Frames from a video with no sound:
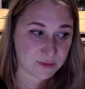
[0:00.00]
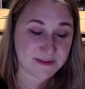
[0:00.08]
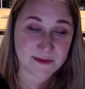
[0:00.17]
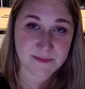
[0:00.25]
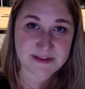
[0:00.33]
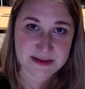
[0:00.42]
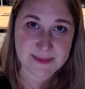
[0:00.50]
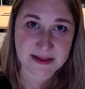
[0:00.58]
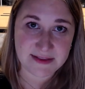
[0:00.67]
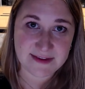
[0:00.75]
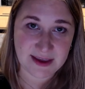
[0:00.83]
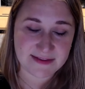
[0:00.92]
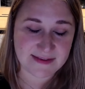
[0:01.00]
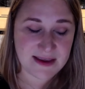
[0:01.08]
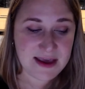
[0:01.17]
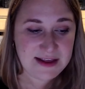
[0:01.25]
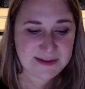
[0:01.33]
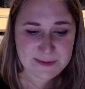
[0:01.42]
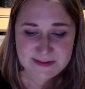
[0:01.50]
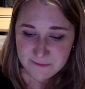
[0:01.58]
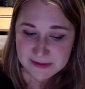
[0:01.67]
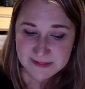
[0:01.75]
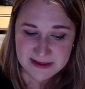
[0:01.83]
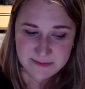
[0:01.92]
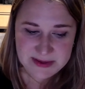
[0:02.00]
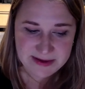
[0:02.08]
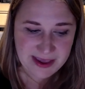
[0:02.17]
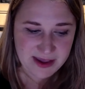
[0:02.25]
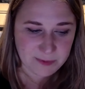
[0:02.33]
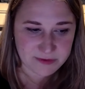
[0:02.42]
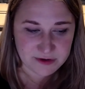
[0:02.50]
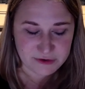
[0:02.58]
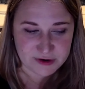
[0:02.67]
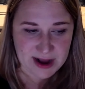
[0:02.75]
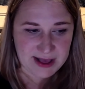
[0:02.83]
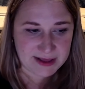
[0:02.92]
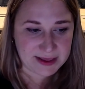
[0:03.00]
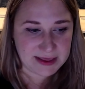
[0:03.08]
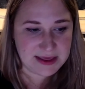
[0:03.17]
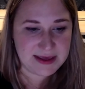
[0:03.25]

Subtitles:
some deep insights, specifically being able to track.